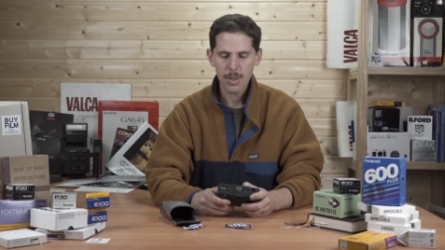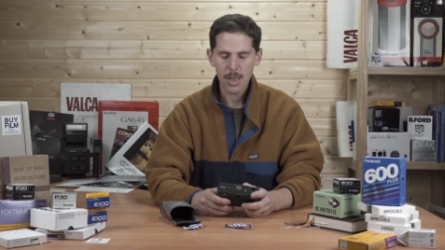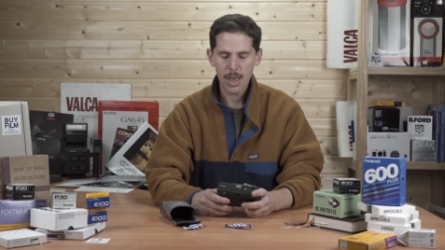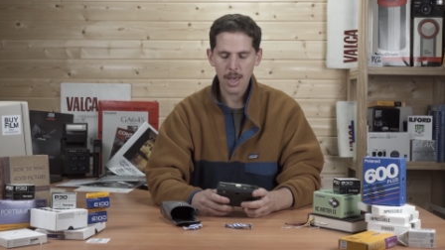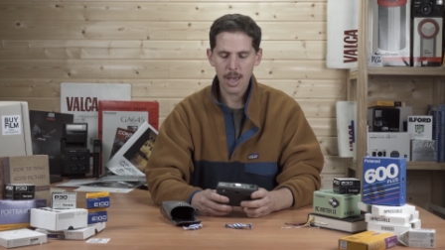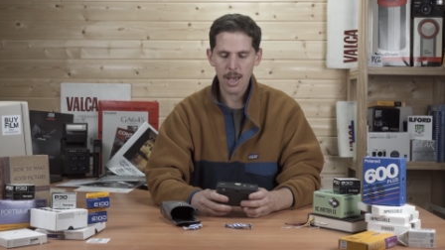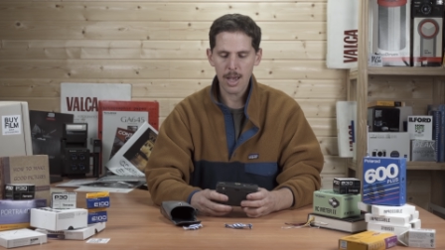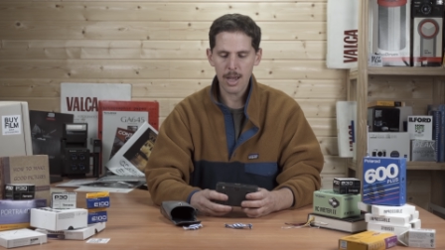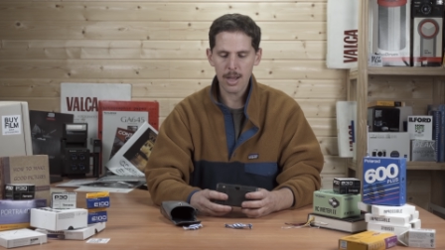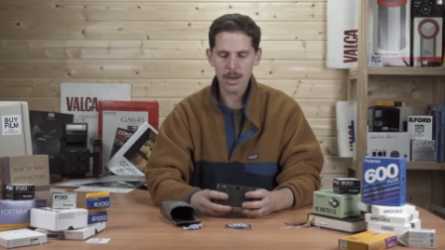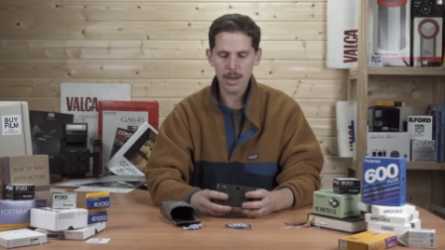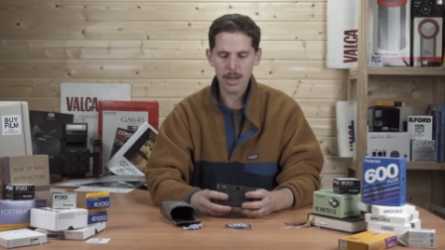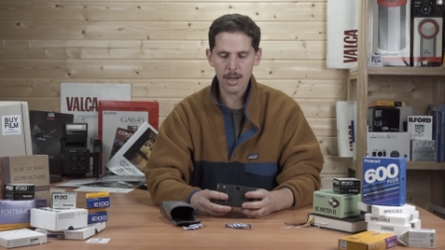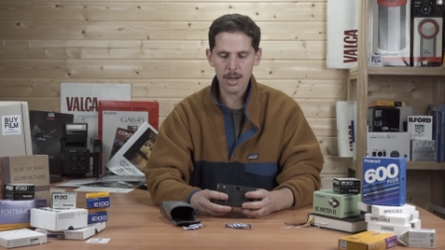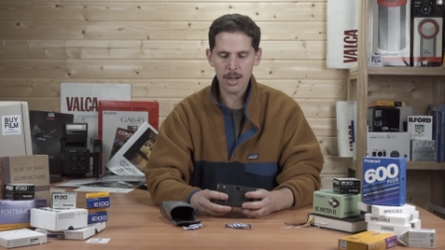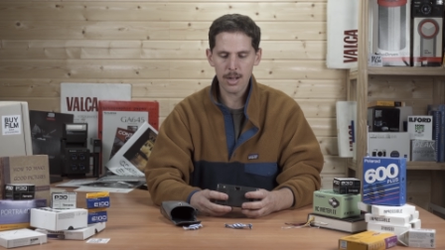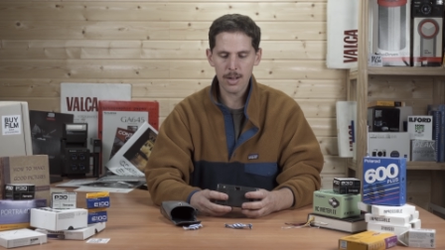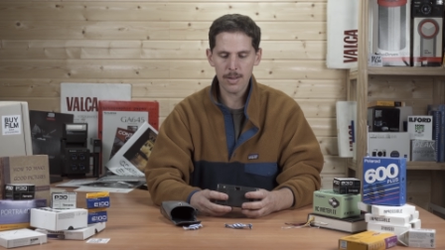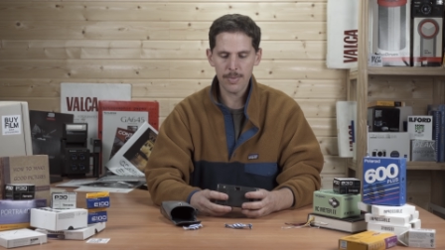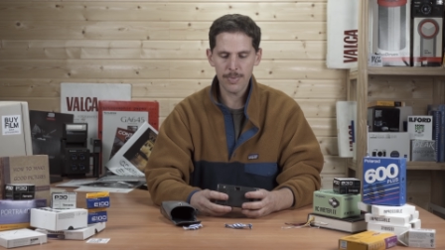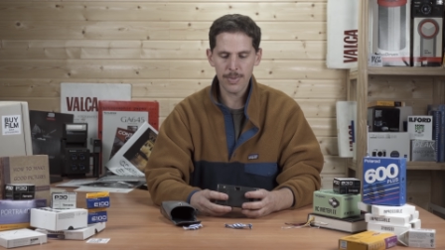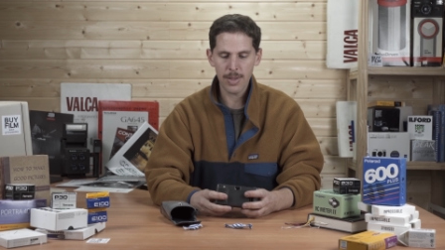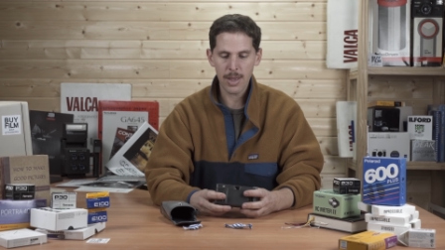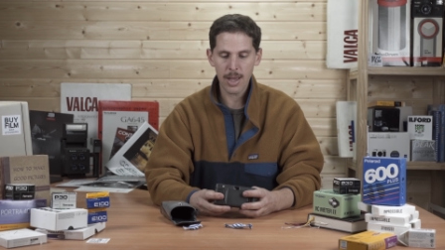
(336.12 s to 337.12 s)
And
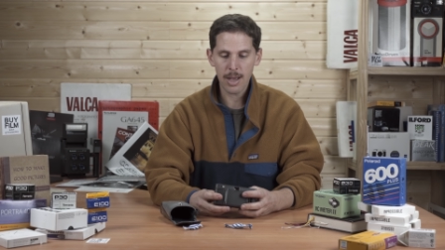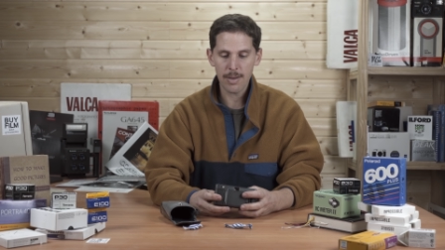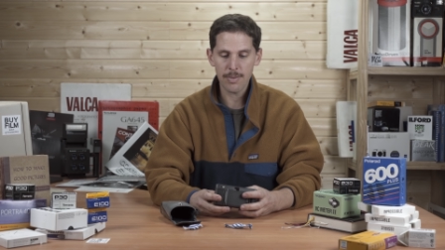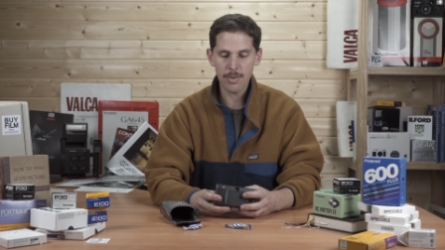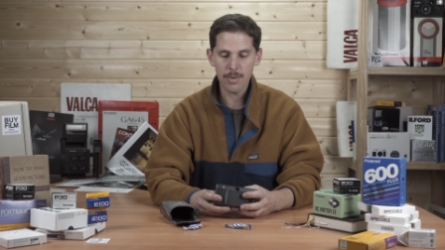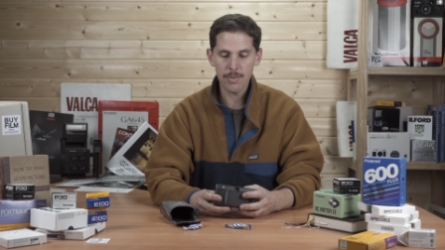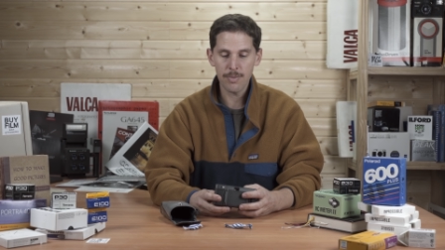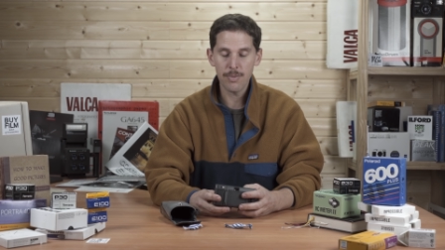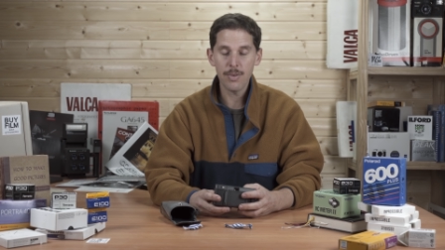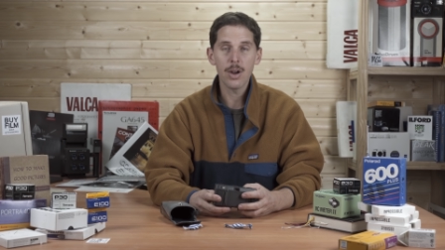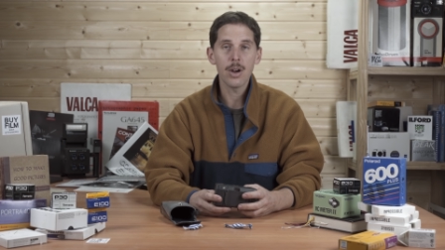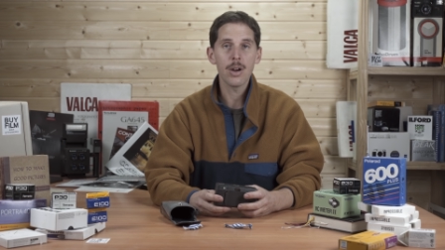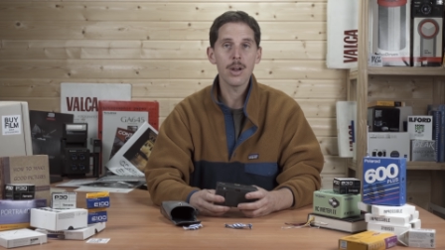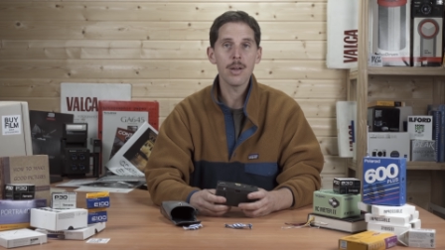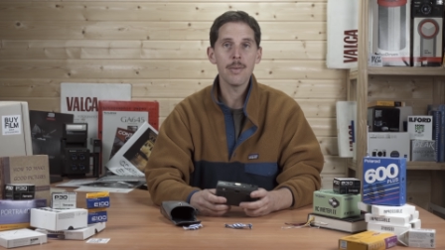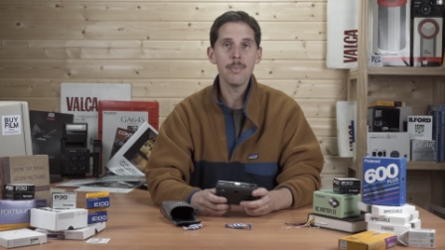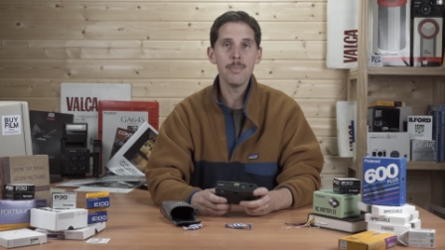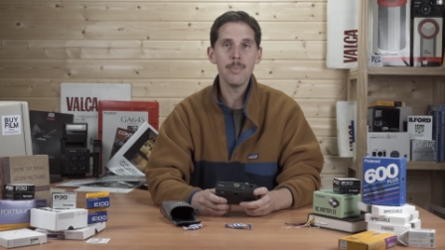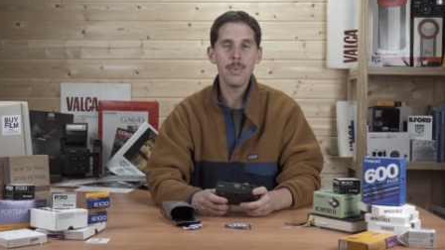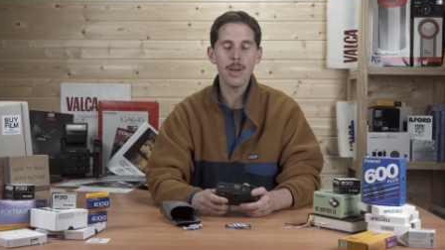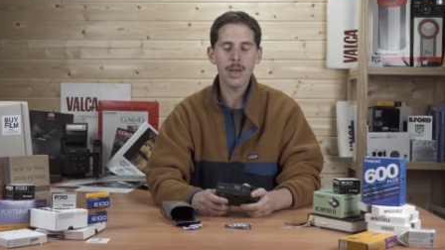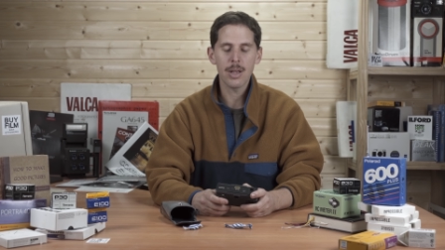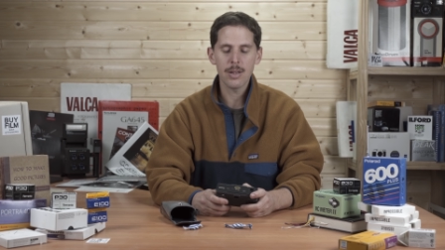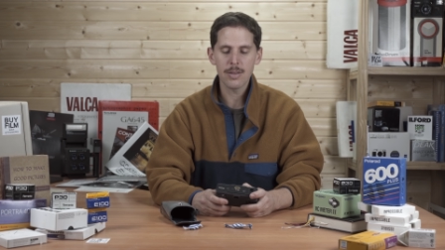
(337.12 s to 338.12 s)
they have a very
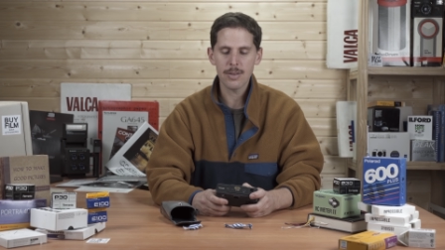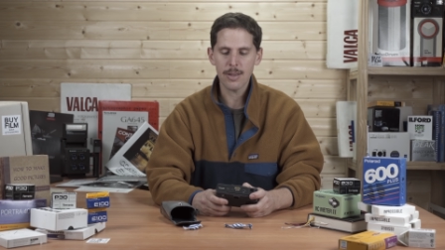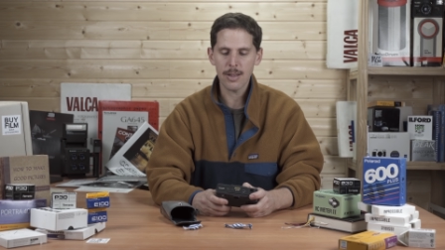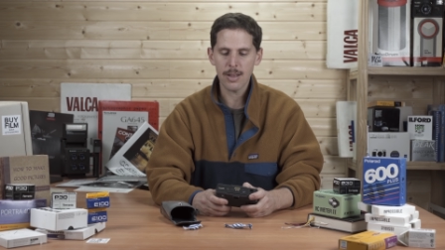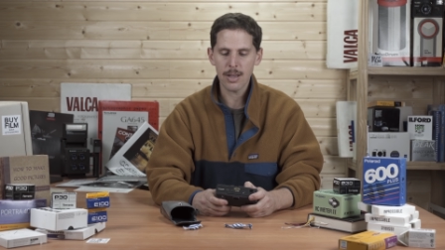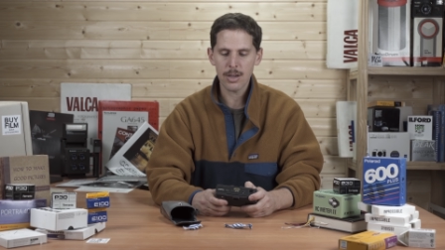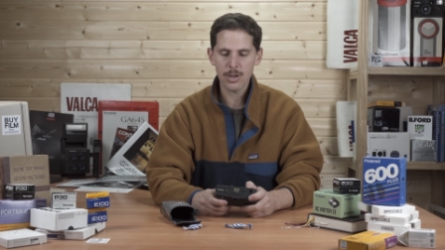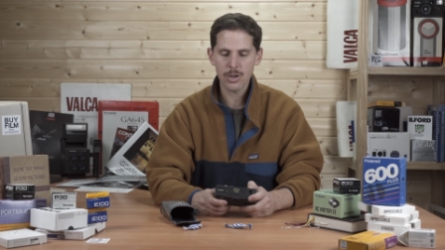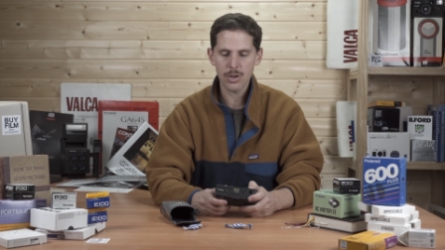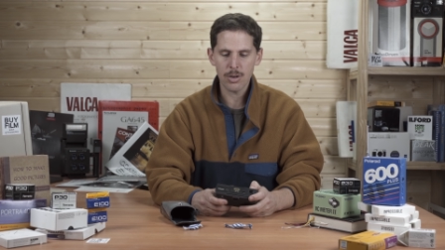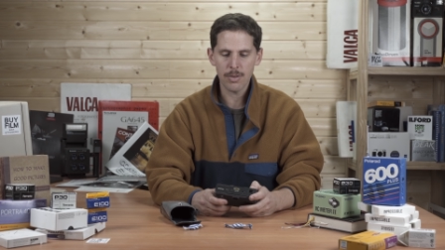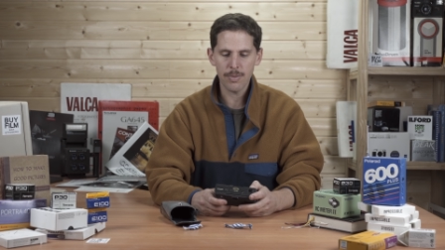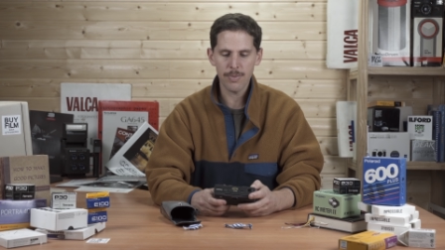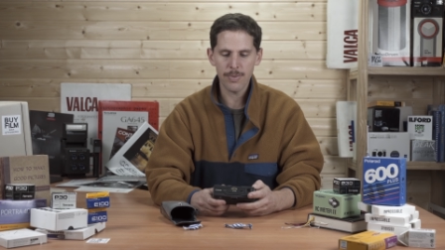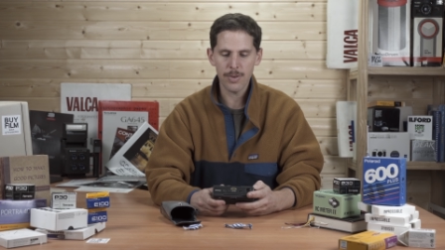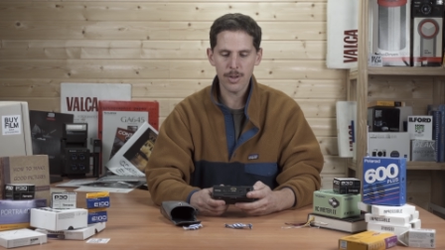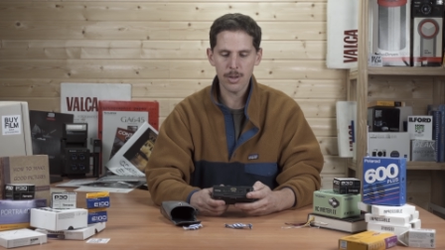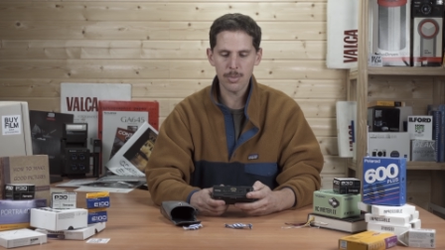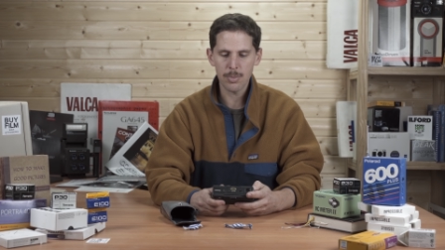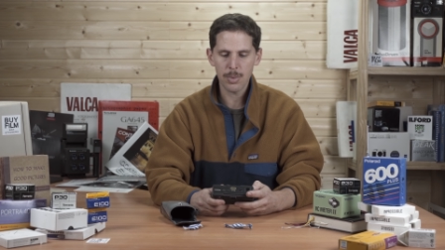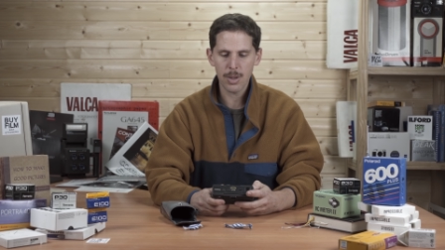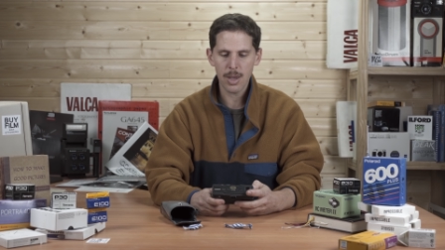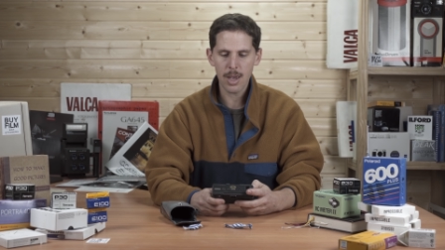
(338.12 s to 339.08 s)
big selection of film